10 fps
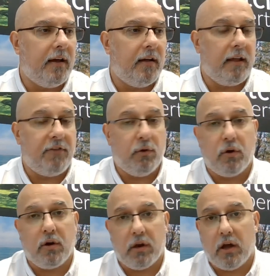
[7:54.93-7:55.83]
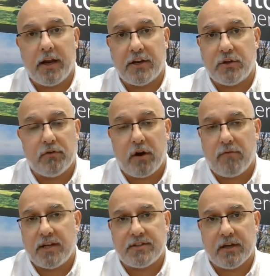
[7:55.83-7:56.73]
if you look online and do your own
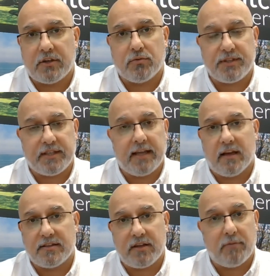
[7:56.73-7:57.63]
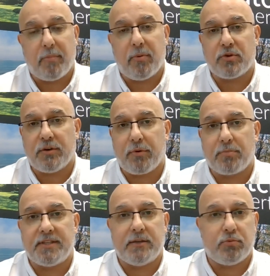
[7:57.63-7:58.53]
research, you'll see that a certain proportion of
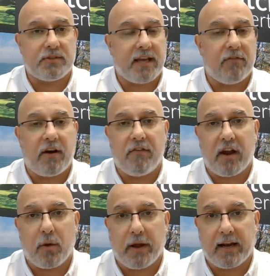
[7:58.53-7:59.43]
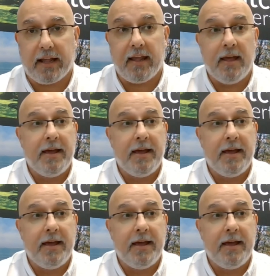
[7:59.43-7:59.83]
properties will sell very, very quickly